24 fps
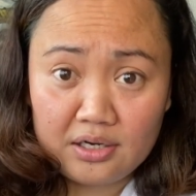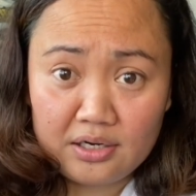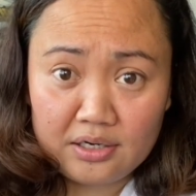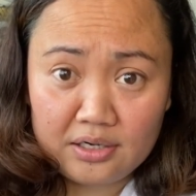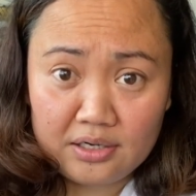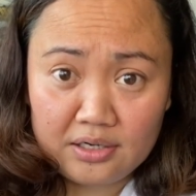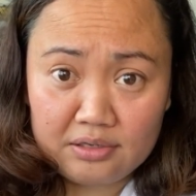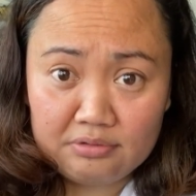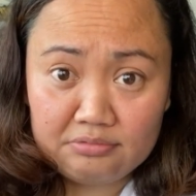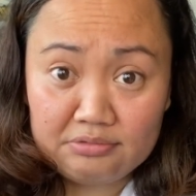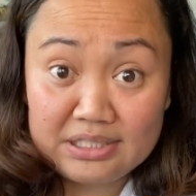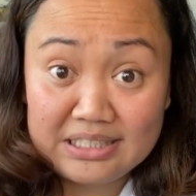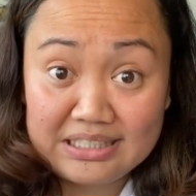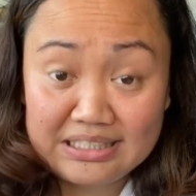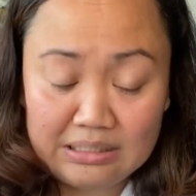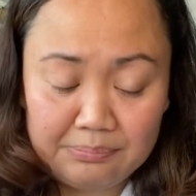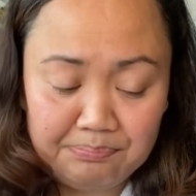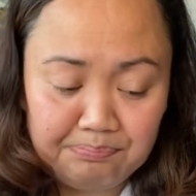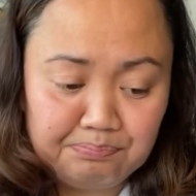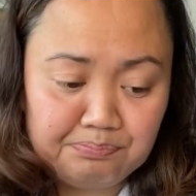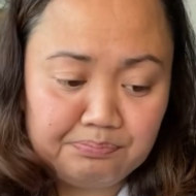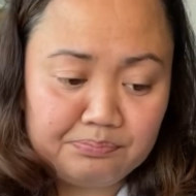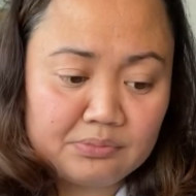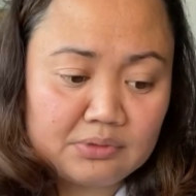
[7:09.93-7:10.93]
receipt,
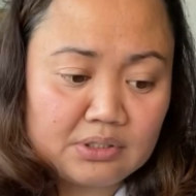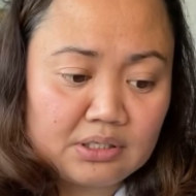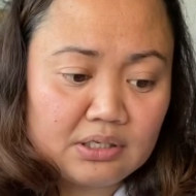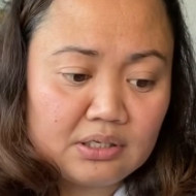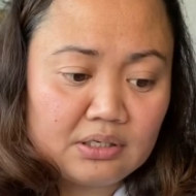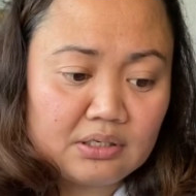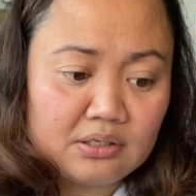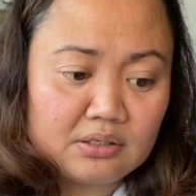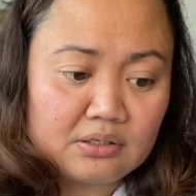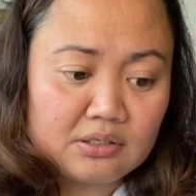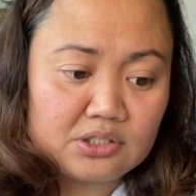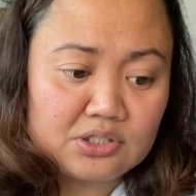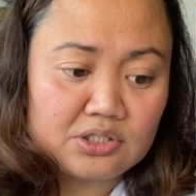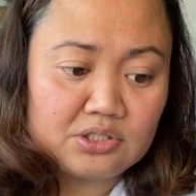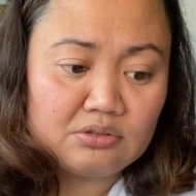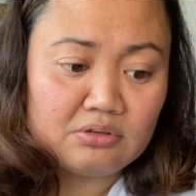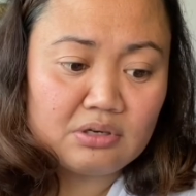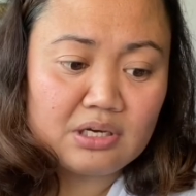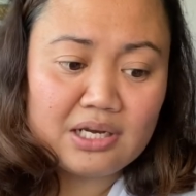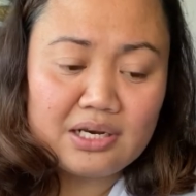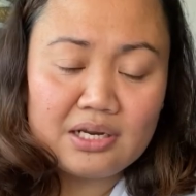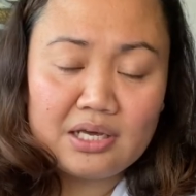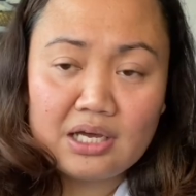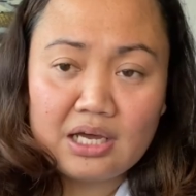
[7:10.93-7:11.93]
because you're
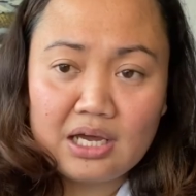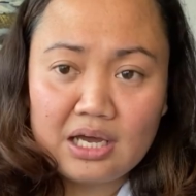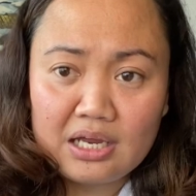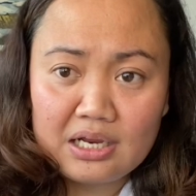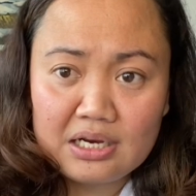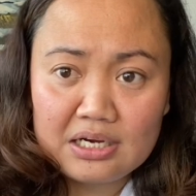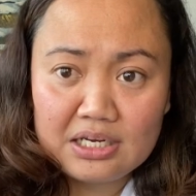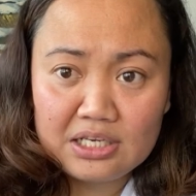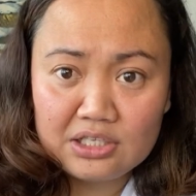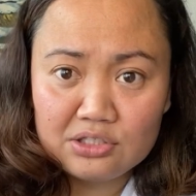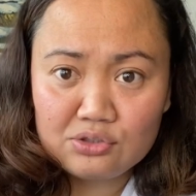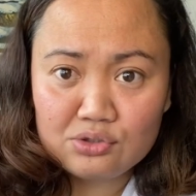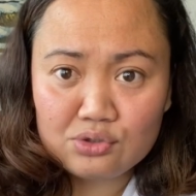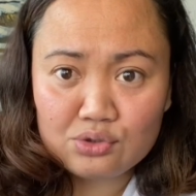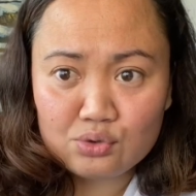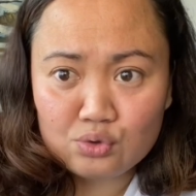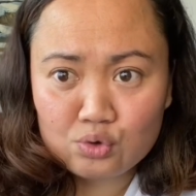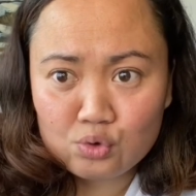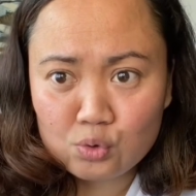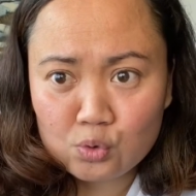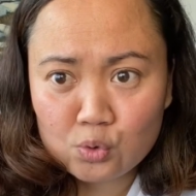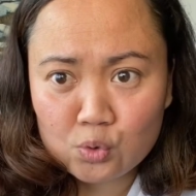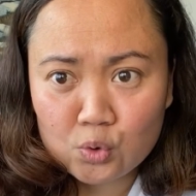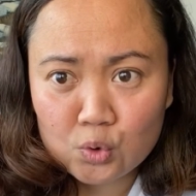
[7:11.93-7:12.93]
gonna need
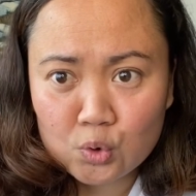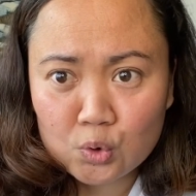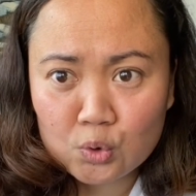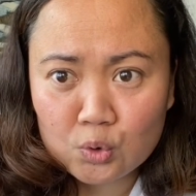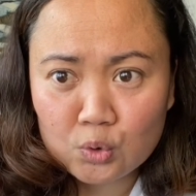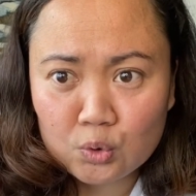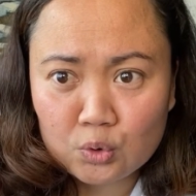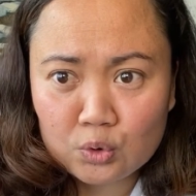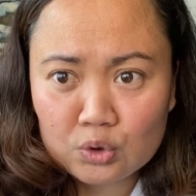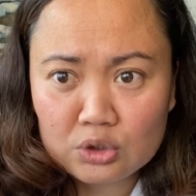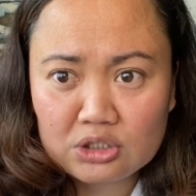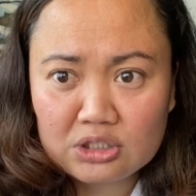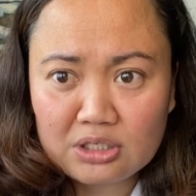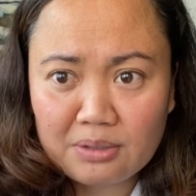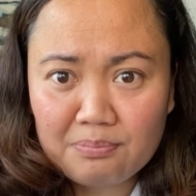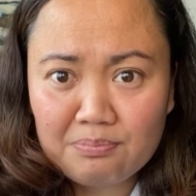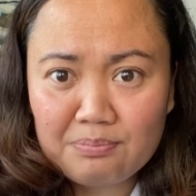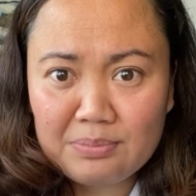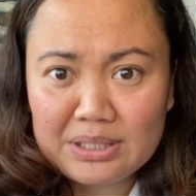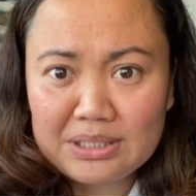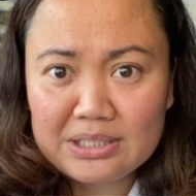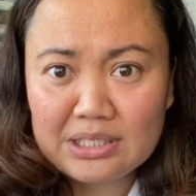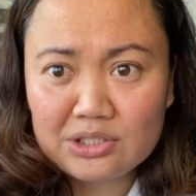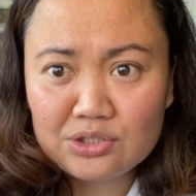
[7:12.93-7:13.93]
to
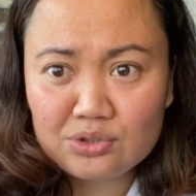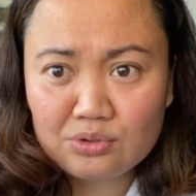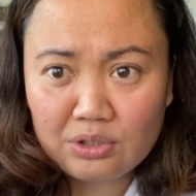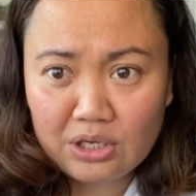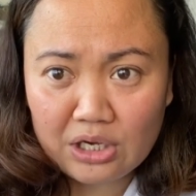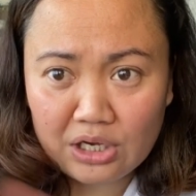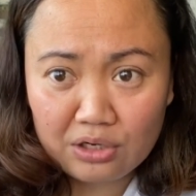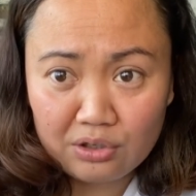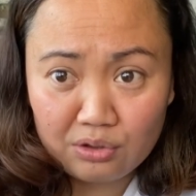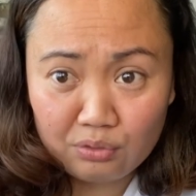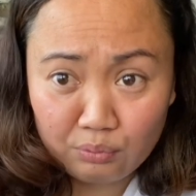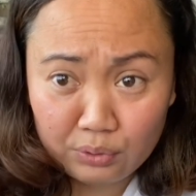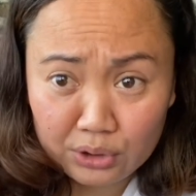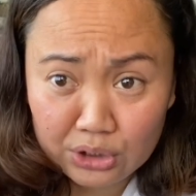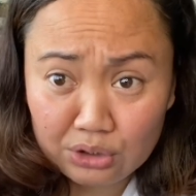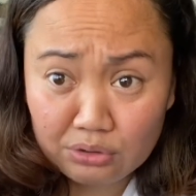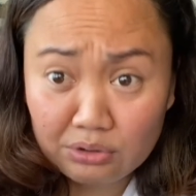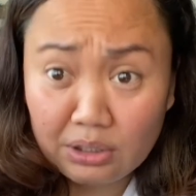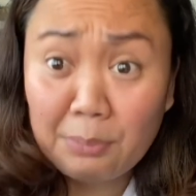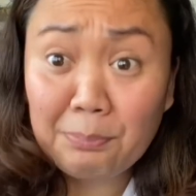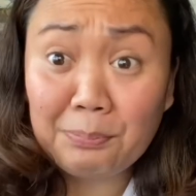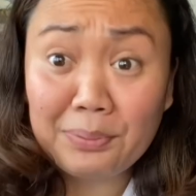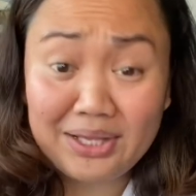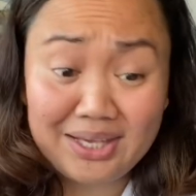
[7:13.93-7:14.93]
submit that together with your
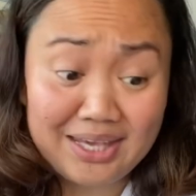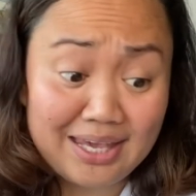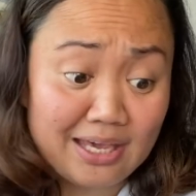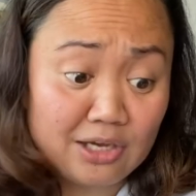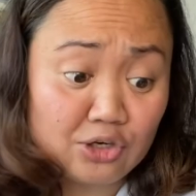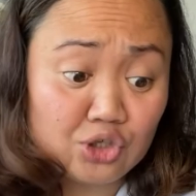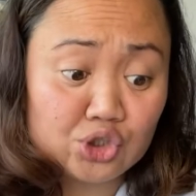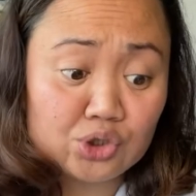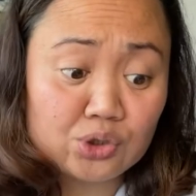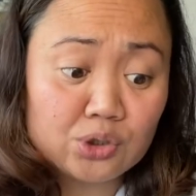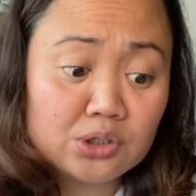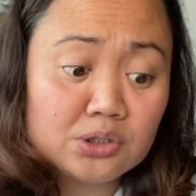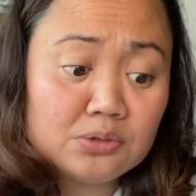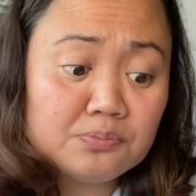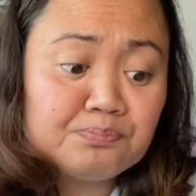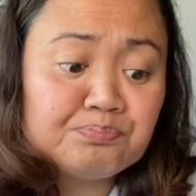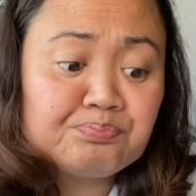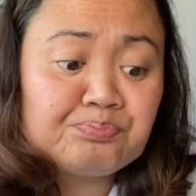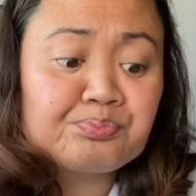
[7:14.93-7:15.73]
application.